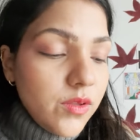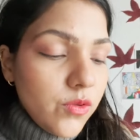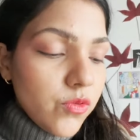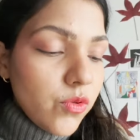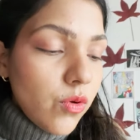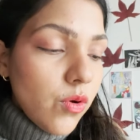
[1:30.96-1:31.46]

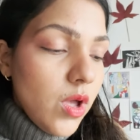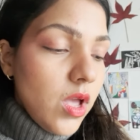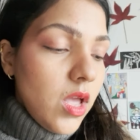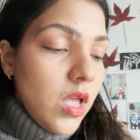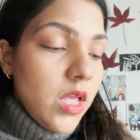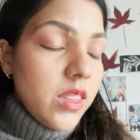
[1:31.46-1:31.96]
So
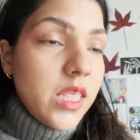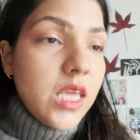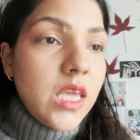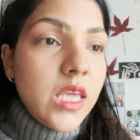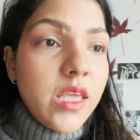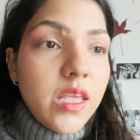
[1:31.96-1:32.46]

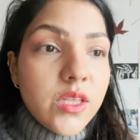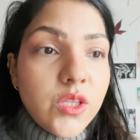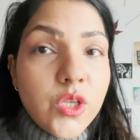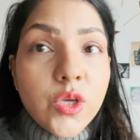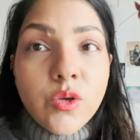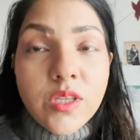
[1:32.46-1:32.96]
the
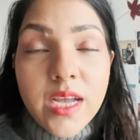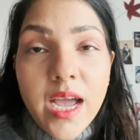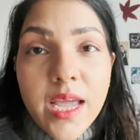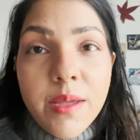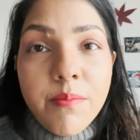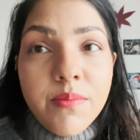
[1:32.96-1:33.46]
two
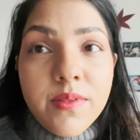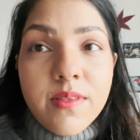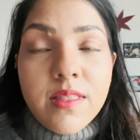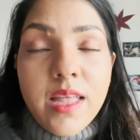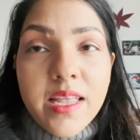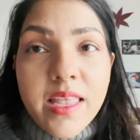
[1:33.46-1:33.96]

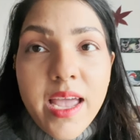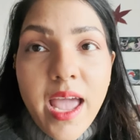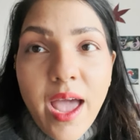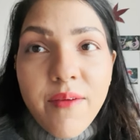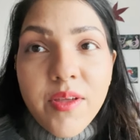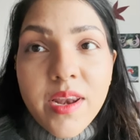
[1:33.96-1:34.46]
times that I
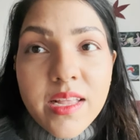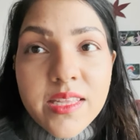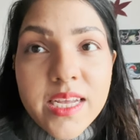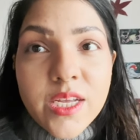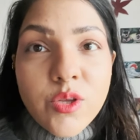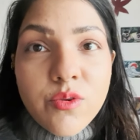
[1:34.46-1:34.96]
have in a
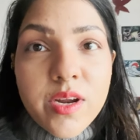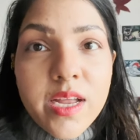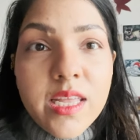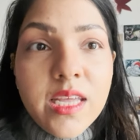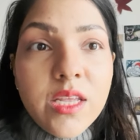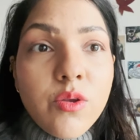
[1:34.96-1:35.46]
day to
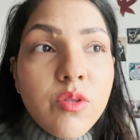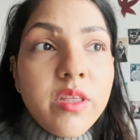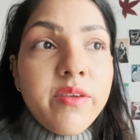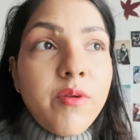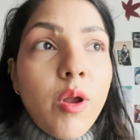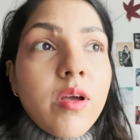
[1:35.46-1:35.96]
really do
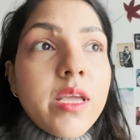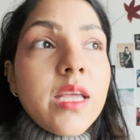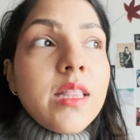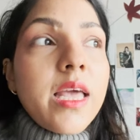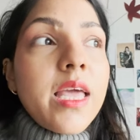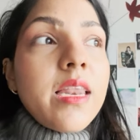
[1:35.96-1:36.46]
the
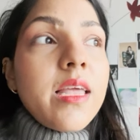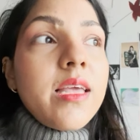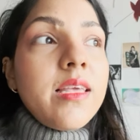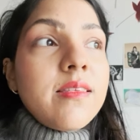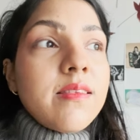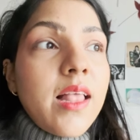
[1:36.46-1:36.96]
vlogging then
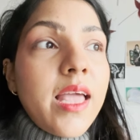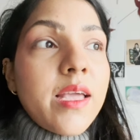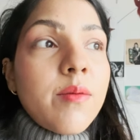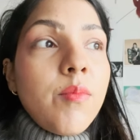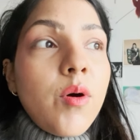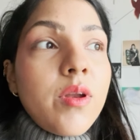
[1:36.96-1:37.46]
is
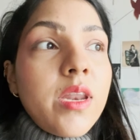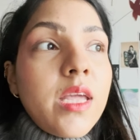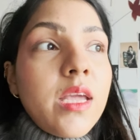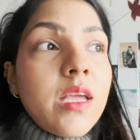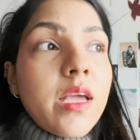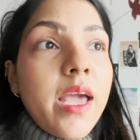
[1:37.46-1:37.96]
like
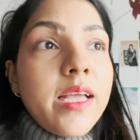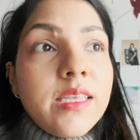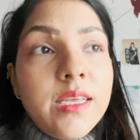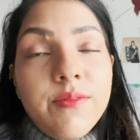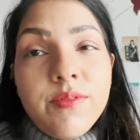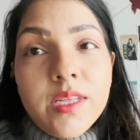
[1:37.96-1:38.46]
morning and
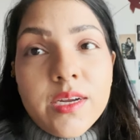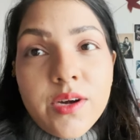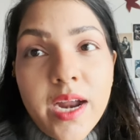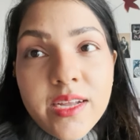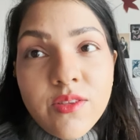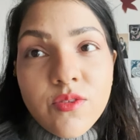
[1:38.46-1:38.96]
evening,
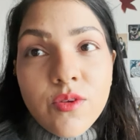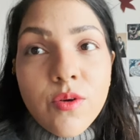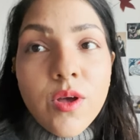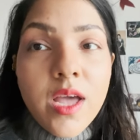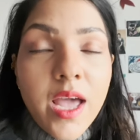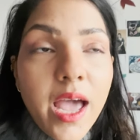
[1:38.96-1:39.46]
right?
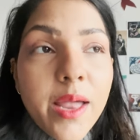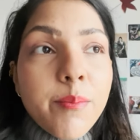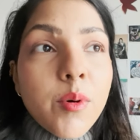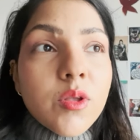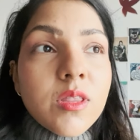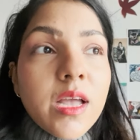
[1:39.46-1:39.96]
So, and
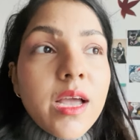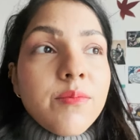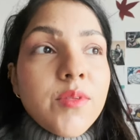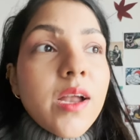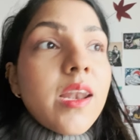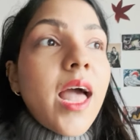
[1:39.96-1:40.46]
both
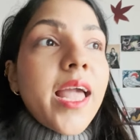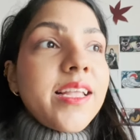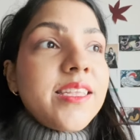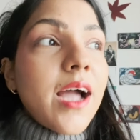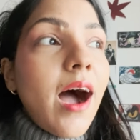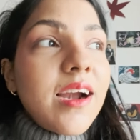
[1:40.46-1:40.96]
times are
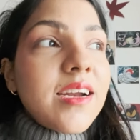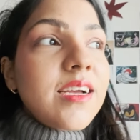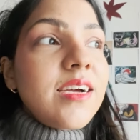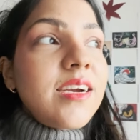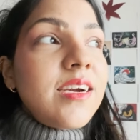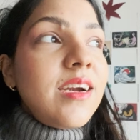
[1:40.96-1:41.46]
like
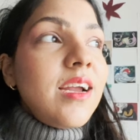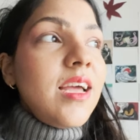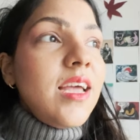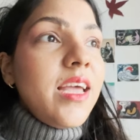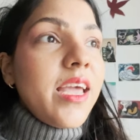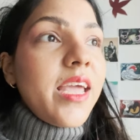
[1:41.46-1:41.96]
darker
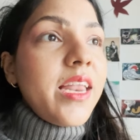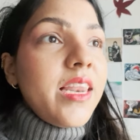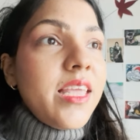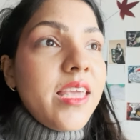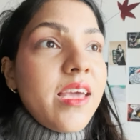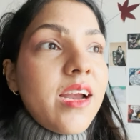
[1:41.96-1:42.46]
in
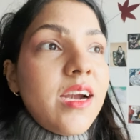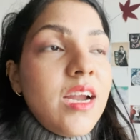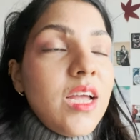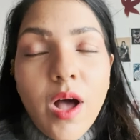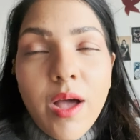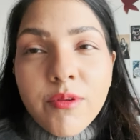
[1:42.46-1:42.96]
here.
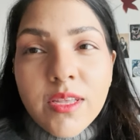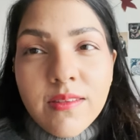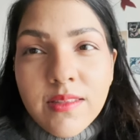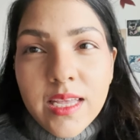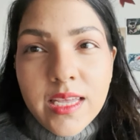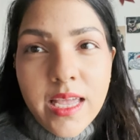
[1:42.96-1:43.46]
I was
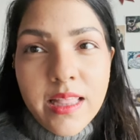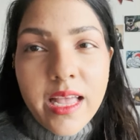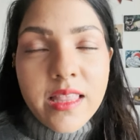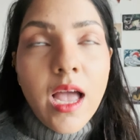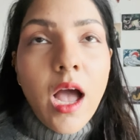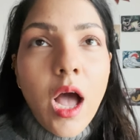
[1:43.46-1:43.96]
just thinking
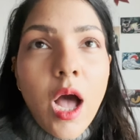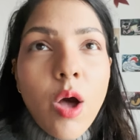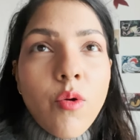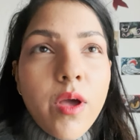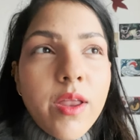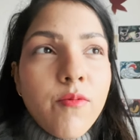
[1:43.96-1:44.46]
that
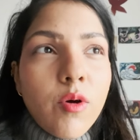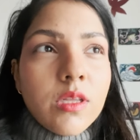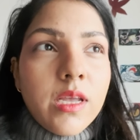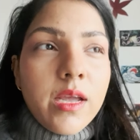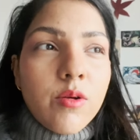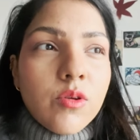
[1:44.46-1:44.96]
how and what
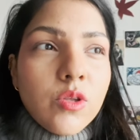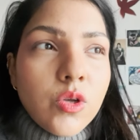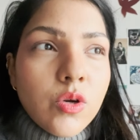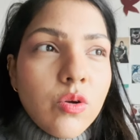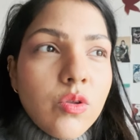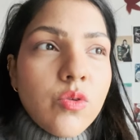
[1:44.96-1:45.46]
I could
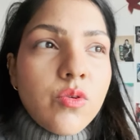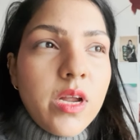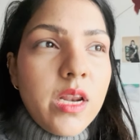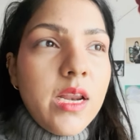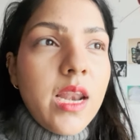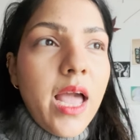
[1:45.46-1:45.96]
do to
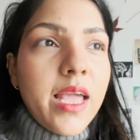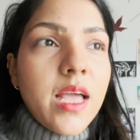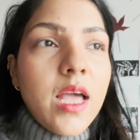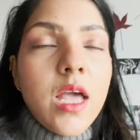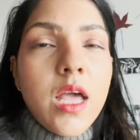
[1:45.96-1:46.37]
really like